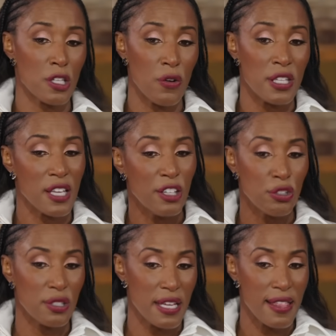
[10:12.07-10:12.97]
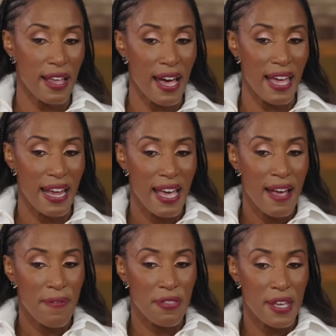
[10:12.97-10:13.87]
So it's interesting that
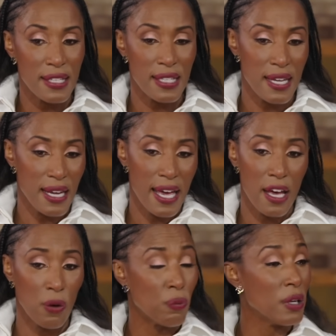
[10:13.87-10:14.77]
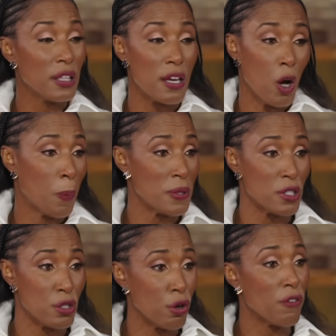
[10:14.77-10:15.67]
this N I L really opens
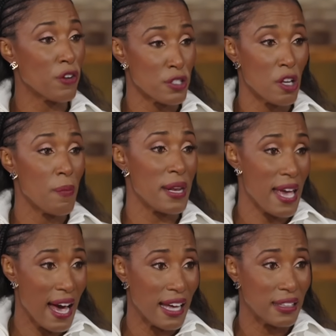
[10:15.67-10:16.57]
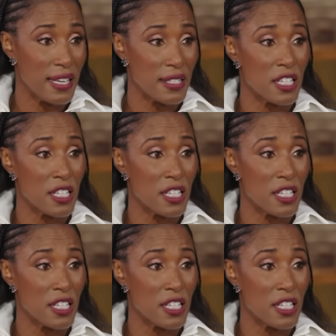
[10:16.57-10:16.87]
the door for so many athletes,